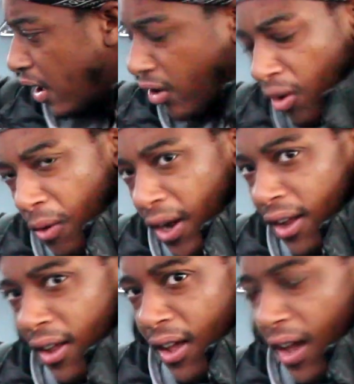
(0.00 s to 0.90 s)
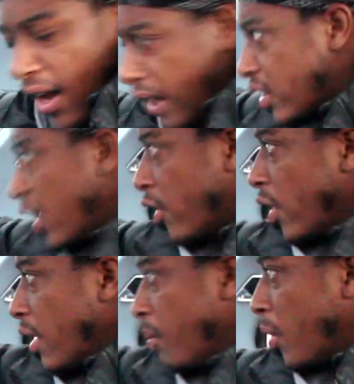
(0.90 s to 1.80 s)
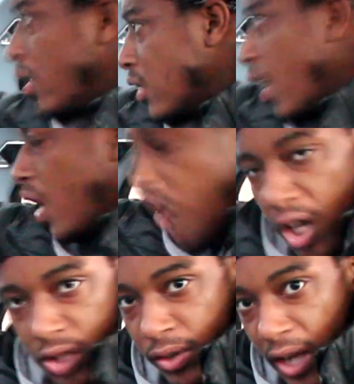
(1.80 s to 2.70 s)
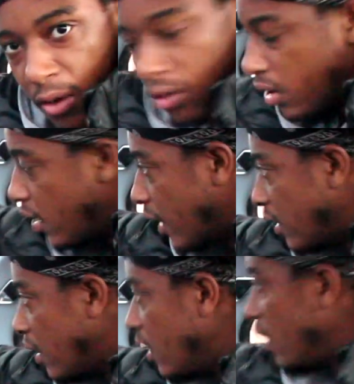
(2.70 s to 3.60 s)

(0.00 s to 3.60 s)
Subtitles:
I don't know why, and it's kind of annoying because I just want it out, that's it.